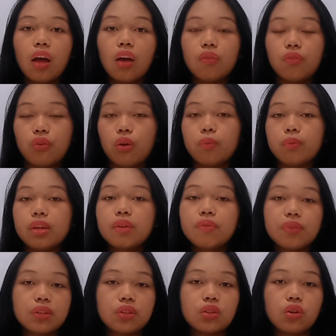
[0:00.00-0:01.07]
from
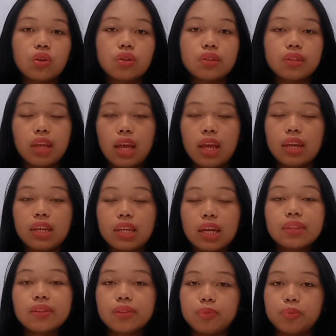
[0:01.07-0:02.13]
investors and
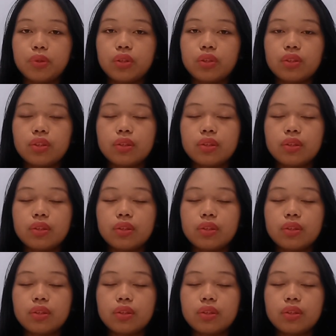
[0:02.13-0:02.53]
customers.